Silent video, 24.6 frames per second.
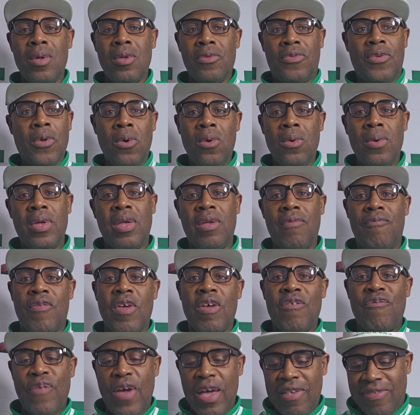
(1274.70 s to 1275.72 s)
So if
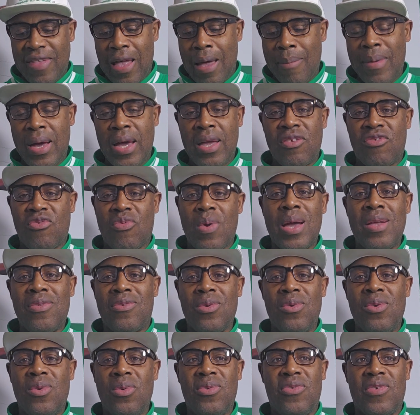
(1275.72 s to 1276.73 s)
a first-timer is trying
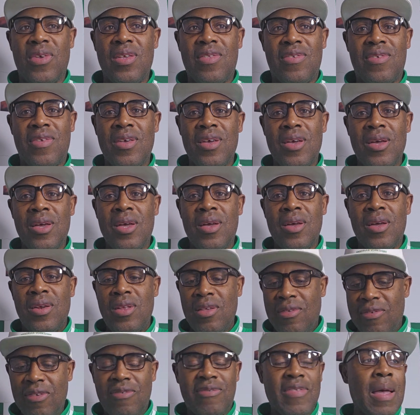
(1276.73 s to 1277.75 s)
to use it,
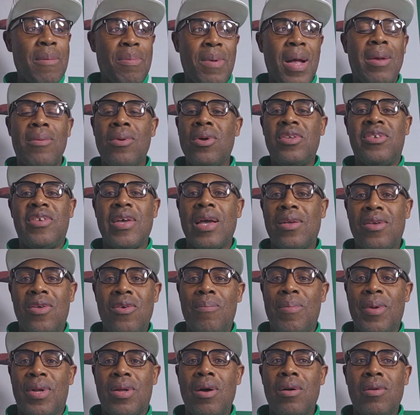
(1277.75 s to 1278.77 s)
the system cannot check
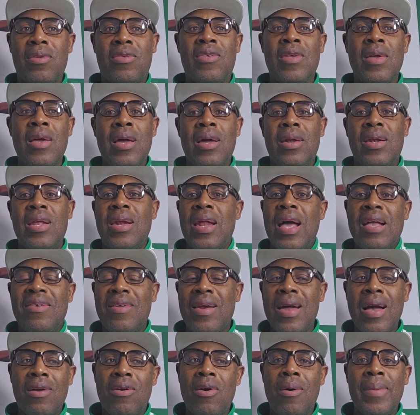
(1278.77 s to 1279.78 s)
you because the
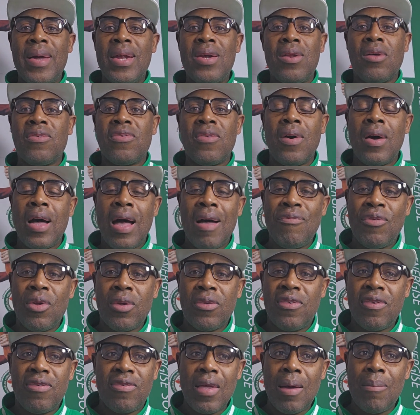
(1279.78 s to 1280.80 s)
Nigerian government does not have
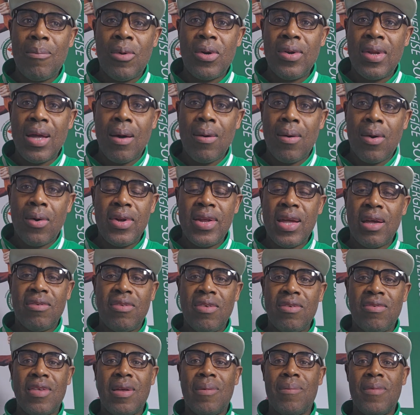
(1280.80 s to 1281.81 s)
your system on their
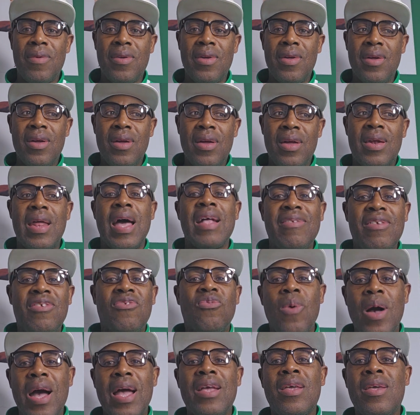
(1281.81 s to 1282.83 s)
system. That
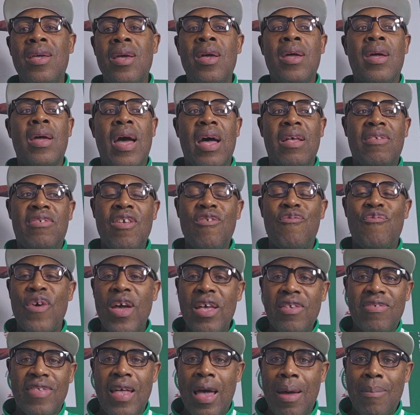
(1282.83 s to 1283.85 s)
is why, as a
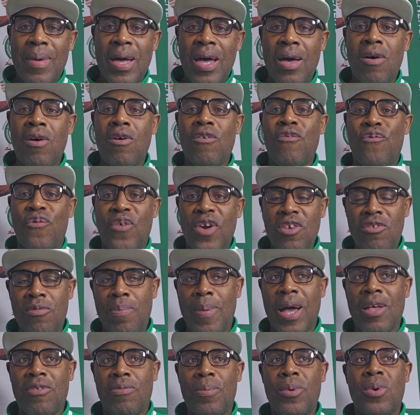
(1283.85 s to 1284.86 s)
first-timer or fresh
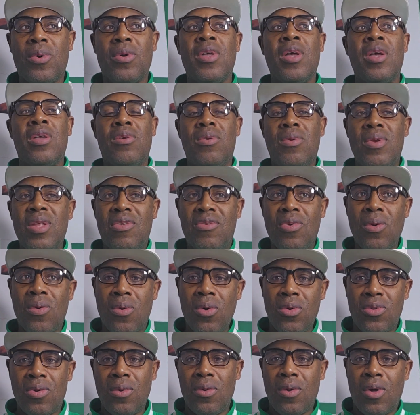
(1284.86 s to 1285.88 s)
passport, you need to
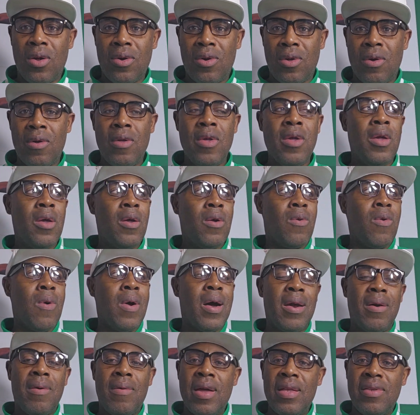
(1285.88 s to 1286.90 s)
go to London,
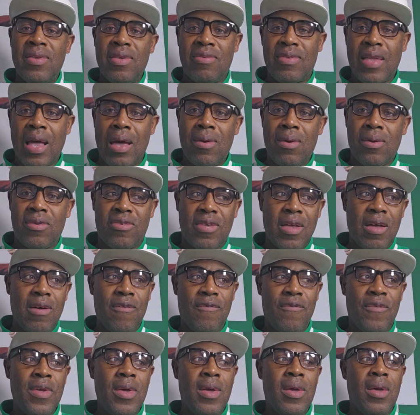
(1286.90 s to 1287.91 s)
go and register
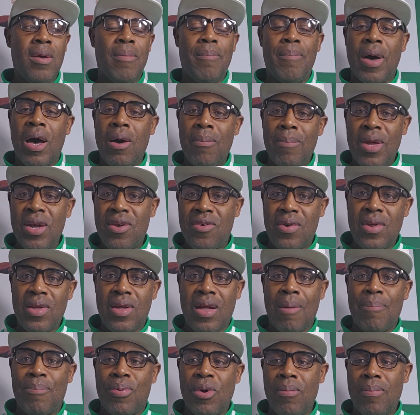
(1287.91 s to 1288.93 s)
yourself,
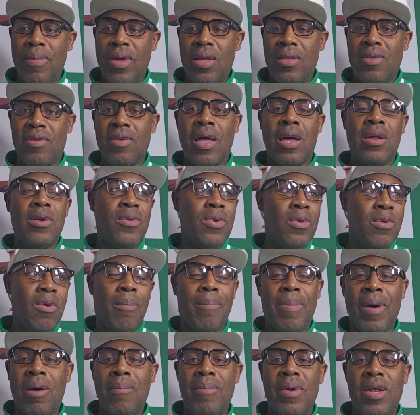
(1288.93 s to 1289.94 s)
biometric appointment, and do
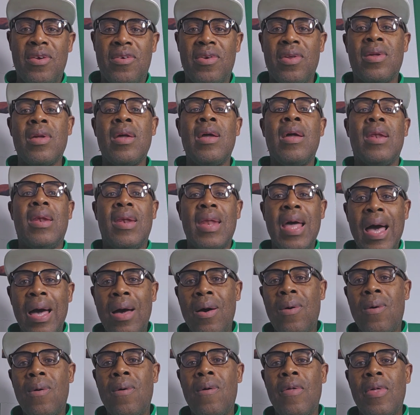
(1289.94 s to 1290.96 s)
your biometric.
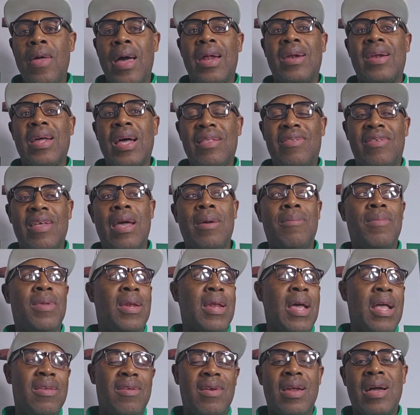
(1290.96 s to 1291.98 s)
Now, at that time,
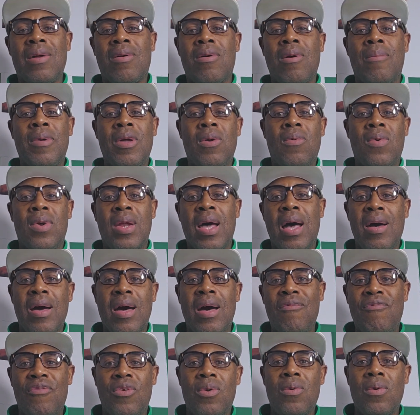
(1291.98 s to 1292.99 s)
the Nigerian government will now
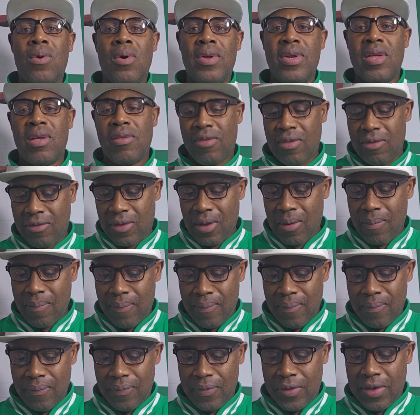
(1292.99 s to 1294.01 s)
have you on their system.
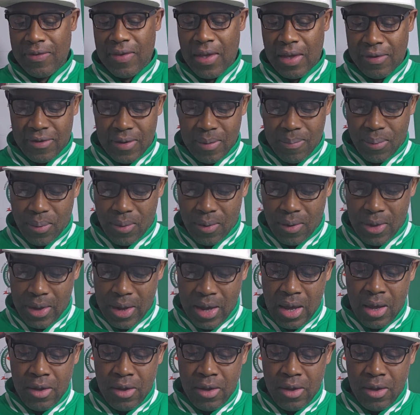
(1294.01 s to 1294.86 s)
It's that simple.